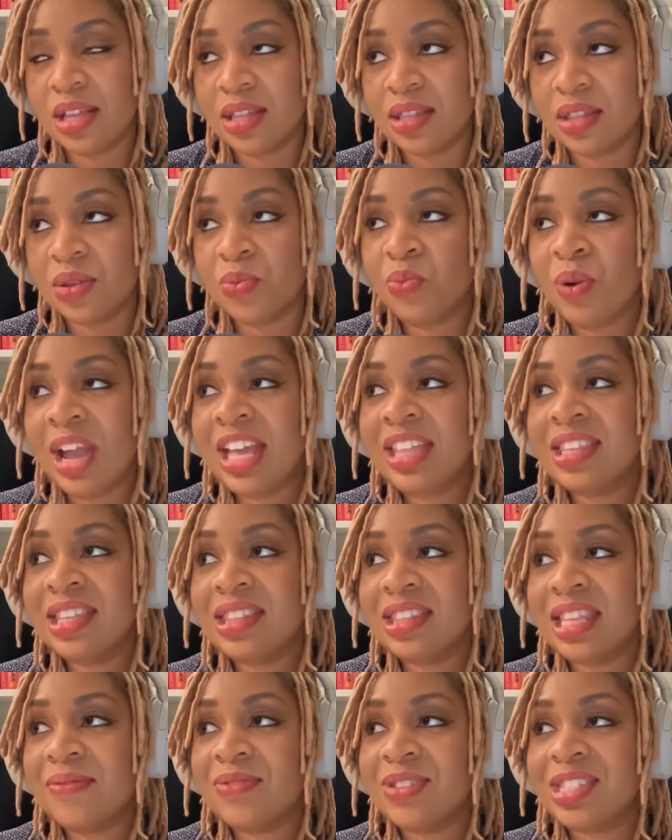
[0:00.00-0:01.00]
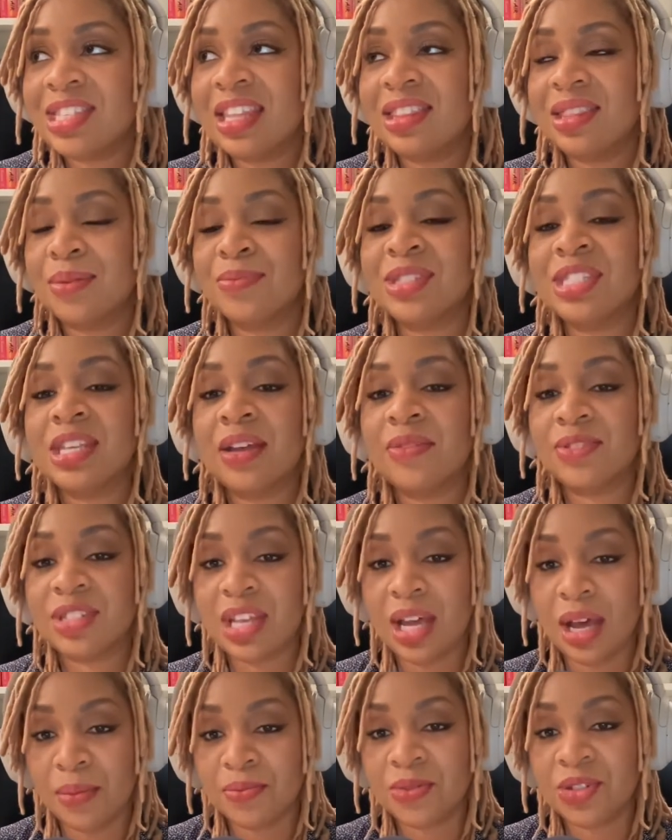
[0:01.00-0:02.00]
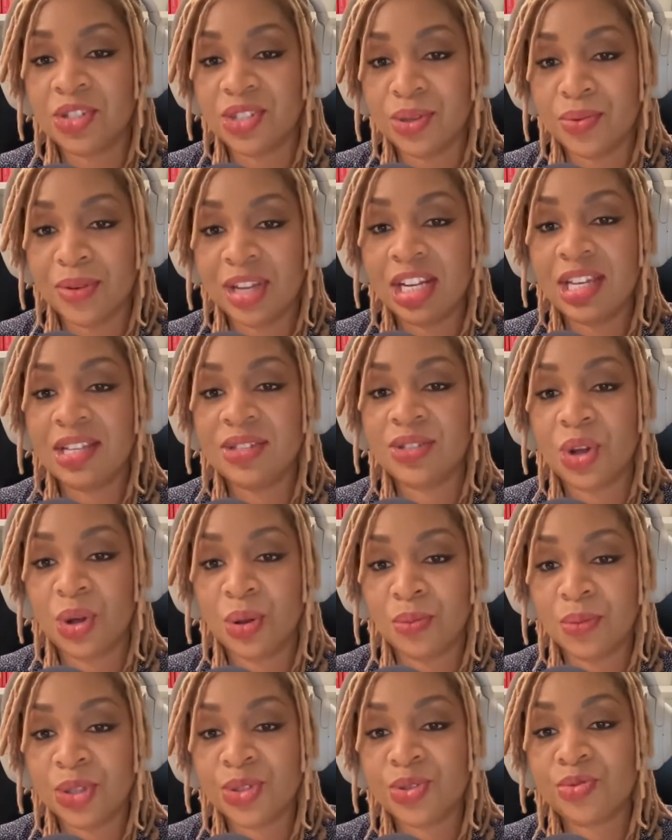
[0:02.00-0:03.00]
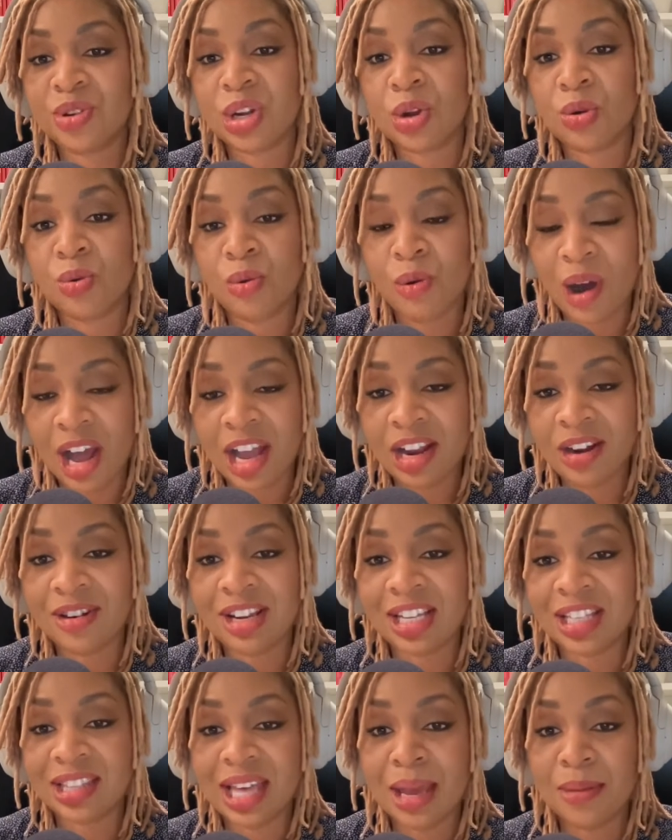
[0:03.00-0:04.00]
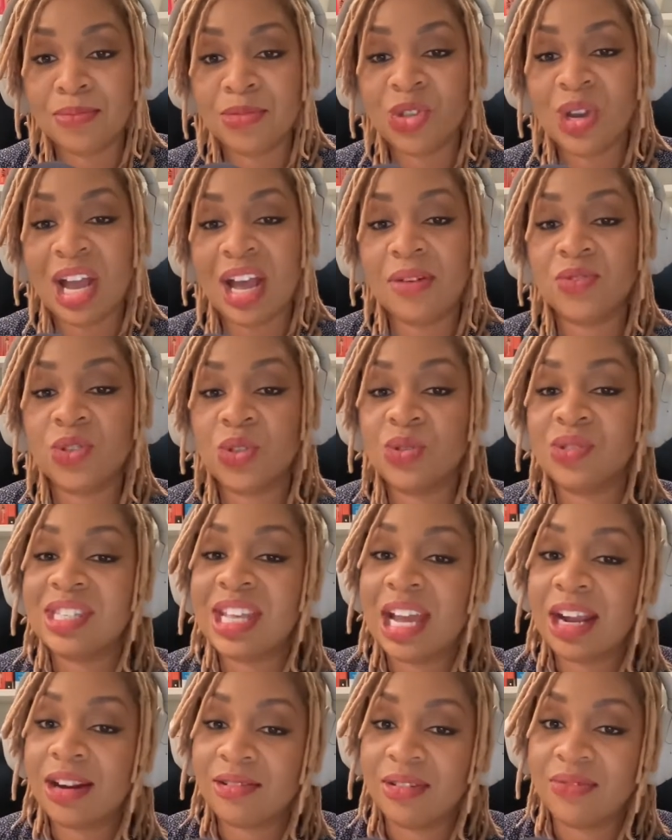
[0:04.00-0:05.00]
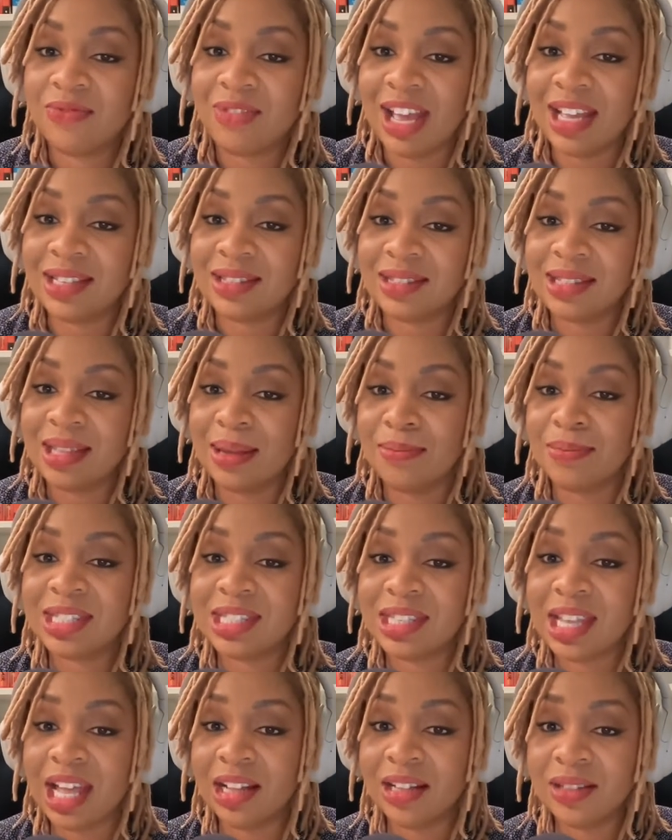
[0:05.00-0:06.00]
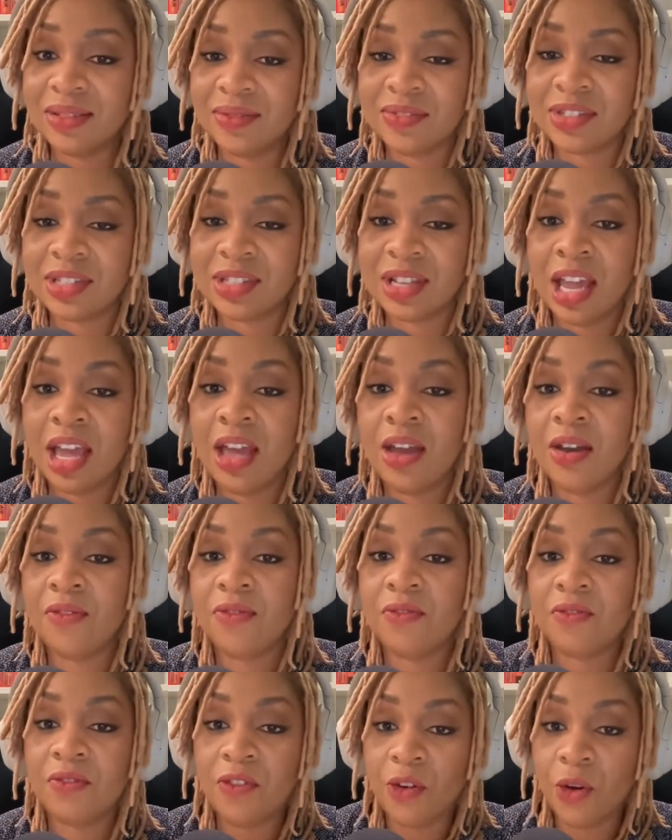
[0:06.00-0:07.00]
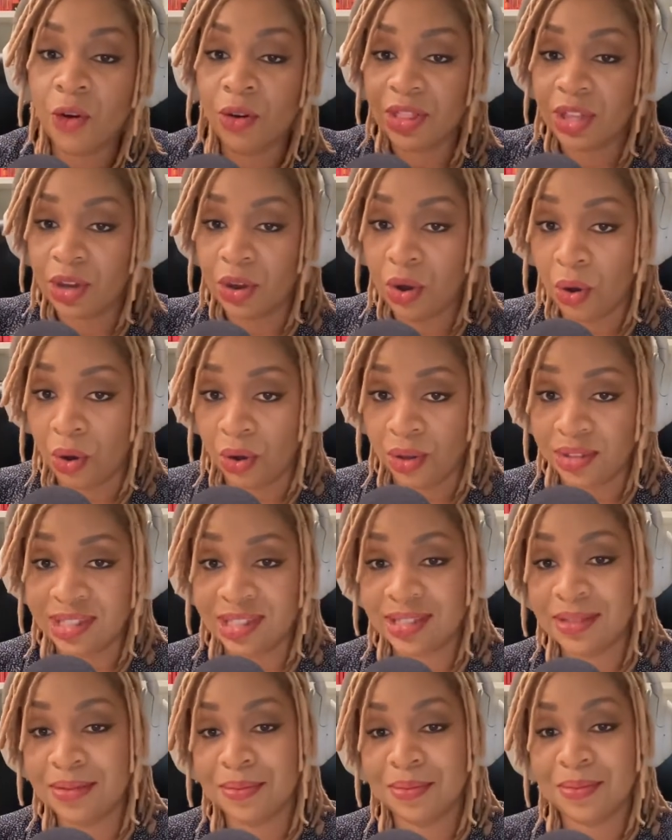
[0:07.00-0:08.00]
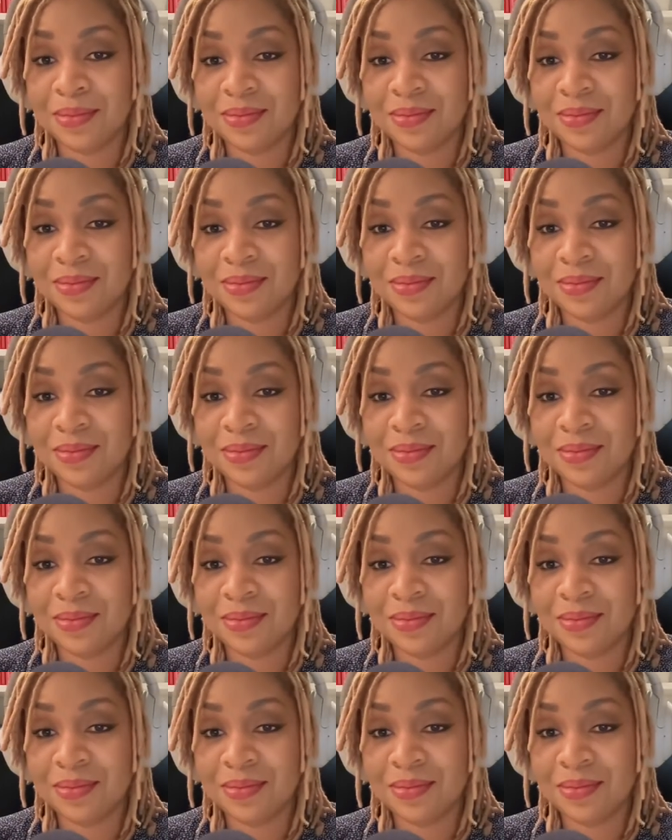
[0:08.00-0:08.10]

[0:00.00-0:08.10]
the way that they've set themselves up to do it is almost requiring them to have to sacrifice themselves for the cause.